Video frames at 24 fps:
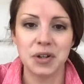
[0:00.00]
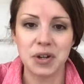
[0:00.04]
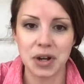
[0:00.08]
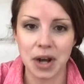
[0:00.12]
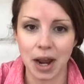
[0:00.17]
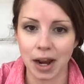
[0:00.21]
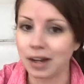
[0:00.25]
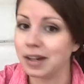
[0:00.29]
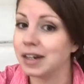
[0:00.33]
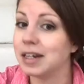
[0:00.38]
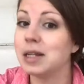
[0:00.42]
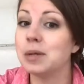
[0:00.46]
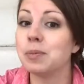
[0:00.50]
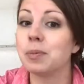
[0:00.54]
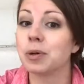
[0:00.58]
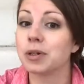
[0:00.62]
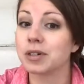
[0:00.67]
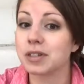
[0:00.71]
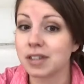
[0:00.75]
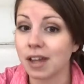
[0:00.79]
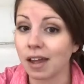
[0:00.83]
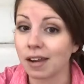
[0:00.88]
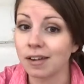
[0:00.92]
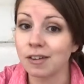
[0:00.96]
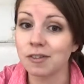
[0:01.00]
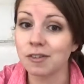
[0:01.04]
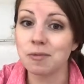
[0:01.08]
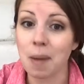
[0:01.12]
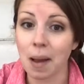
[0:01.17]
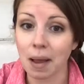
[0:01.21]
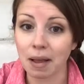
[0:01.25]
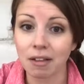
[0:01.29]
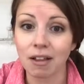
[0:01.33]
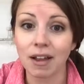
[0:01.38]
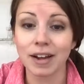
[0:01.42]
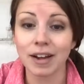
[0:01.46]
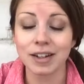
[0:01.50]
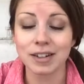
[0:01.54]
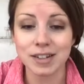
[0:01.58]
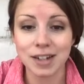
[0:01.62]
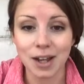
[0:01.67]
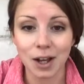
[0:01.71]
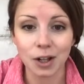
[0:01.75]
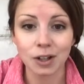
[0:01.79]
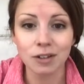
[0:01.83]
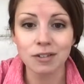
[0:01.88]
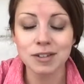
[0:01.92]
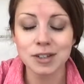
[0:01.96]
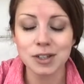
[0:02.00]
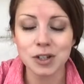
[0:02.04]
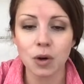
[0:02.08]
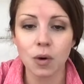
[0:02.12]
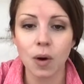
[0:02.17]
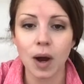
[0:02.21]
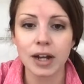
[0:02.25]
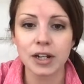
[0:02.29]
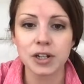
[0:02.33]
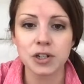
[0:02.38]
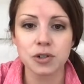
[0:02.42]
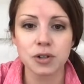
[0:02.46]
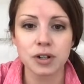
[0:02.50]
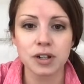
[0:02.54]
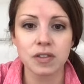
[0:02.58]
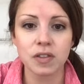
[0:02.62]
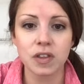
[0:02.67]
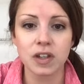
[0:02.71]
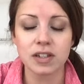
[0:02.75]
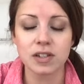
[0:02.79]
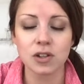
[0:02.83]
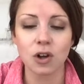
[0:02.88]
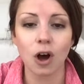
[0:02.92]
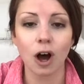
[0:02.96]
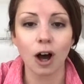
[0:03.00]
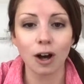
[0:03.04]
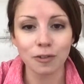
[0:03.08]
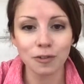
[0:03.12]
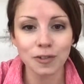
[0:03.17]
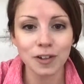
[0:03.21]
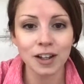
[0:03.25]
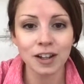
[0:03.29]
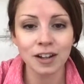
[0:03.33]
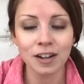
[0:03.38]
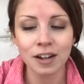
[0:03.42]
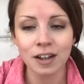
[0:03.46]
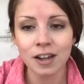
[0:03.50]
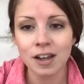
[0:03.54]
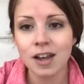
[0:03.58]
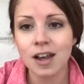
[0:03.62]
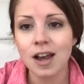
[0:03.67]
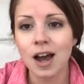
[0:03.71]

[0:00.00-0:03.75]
90% of my clientele. So I treat this often.